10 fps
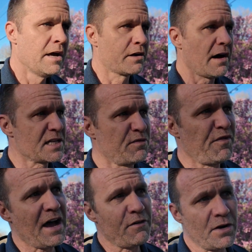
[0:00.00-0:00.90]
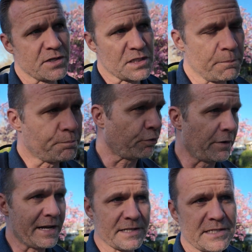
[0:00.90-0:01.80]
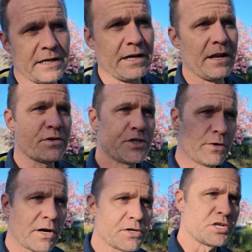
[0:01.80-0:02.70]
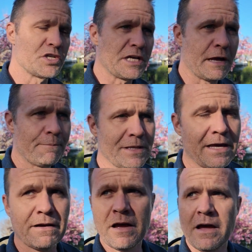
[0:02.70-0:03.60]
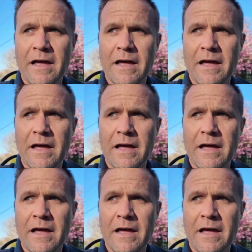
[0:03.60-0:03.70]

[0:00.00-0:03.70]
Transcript: costs $5 to print and another $2 to ship, and then